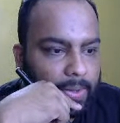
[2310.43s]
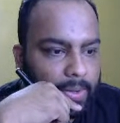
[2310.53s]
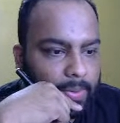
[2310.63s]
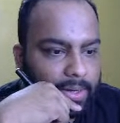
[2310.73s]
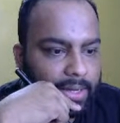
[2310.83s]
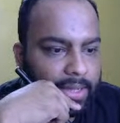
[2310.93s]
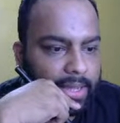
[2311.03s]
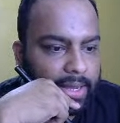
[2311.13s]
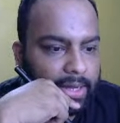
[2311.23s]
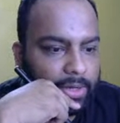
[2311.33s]
what
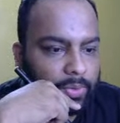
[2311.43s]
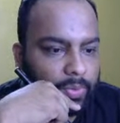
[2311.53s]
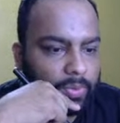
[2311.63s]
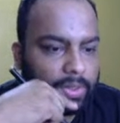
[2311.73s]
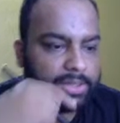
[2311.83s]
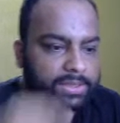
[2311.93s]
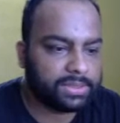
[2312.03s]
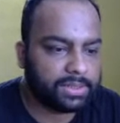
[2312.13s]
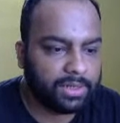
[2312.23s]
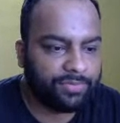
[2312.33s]
can I do? Let's
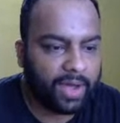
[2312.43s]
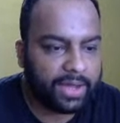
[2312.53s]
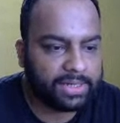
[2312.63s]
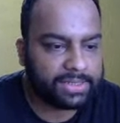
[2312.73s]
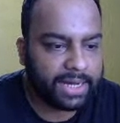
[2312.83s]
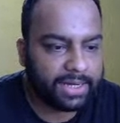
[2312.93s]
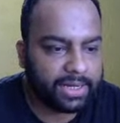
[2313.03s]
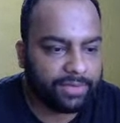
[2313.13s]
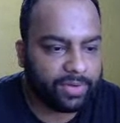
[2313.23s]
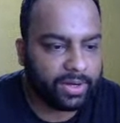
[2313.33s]
define it slightly
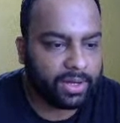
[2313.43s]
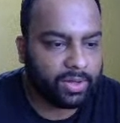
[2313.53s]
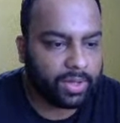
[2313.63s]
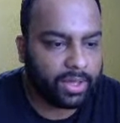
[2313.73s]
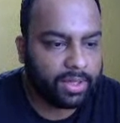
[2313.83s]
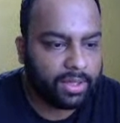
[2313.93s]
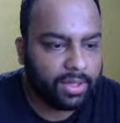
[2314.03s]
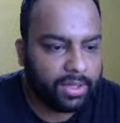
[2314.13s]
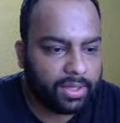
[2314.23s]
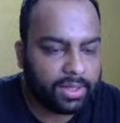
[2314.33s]
differently. Okay,
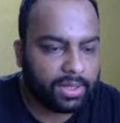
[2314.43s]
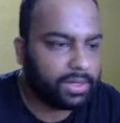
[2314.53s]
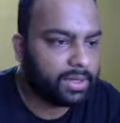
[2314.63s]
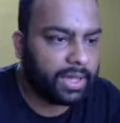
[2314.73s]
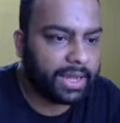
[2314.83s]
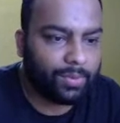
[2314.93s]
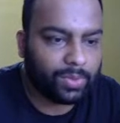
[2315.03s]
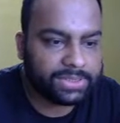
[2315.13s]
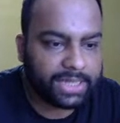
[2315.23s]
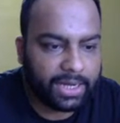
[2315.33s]
again,
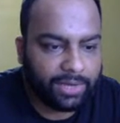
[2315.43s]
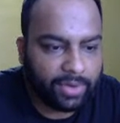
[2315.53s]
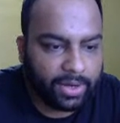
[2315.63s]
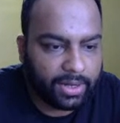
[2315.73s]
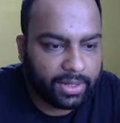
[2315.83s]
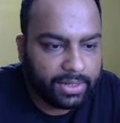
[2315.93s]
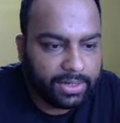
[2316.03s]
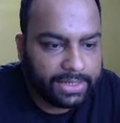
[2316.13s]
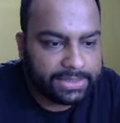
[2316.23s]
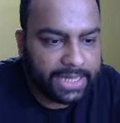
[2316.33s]
once again differently.
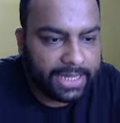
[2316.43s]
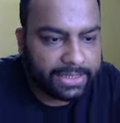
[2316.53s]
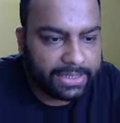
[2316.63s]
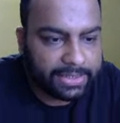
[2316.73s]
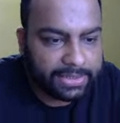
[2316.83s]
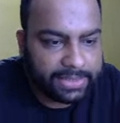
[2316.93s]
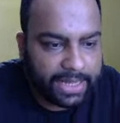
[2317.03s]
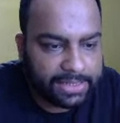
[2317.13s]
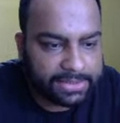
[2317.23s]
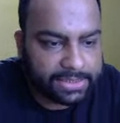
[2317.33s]
Let's say there
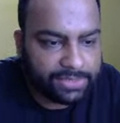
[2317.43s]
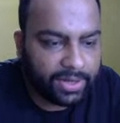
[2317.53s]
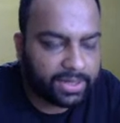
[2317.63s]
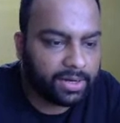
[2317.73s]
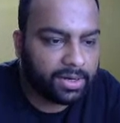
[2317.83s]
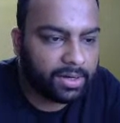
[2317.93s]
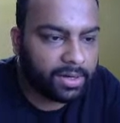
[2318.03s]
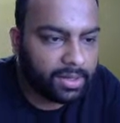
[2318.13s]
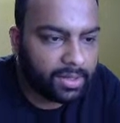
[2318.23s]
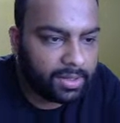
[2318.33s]
is this vector,
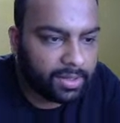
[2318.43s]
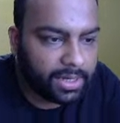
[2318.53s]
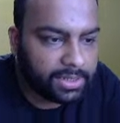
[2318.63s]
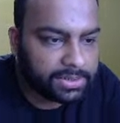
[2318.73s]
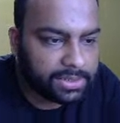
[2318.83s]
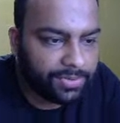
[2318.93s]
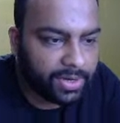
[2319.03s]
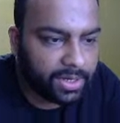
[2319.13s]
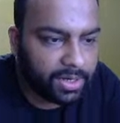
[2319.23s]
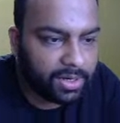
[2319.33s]
there is this
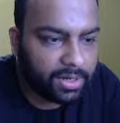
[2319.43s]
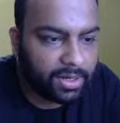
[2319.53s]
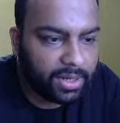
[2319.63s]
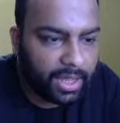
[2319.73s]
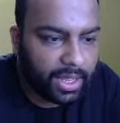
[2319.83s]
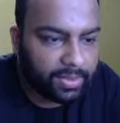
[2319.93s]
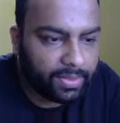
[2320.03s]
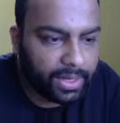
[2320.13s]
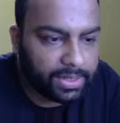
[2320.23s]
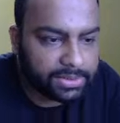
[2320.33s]
vector, and
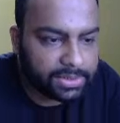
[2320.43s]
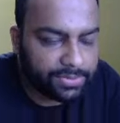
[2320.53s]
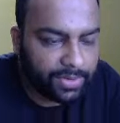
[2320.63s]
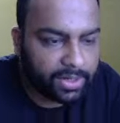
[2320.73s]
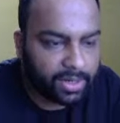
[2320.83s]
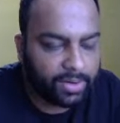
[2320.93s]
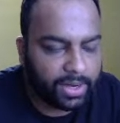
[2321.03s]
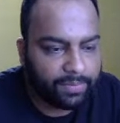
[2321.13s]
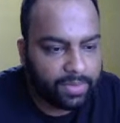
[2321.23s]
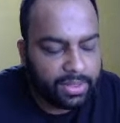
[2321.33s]
there is this vector, right?
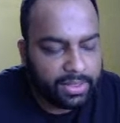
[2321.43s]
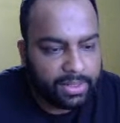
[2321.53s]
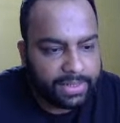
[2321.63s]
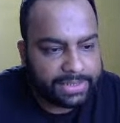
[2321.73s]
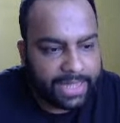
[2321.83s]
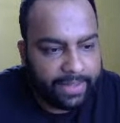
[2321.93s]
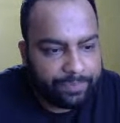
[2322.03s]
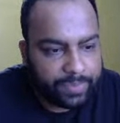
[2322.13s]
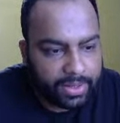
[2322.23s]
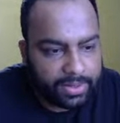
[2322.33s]
Let's say
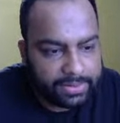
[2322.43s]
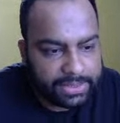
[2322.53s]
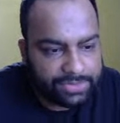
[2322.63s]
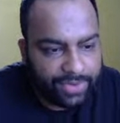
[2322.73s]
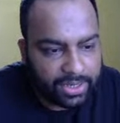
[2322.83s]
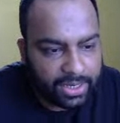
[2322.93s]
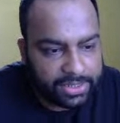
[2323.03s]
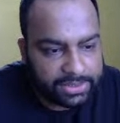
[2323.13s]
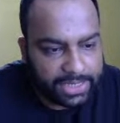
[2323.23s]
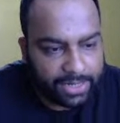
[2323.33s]
this vector
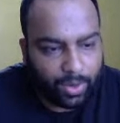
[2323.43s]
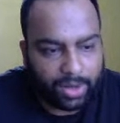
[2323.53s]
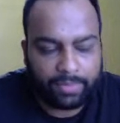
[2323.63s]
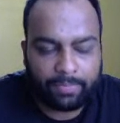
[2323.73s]
is z1.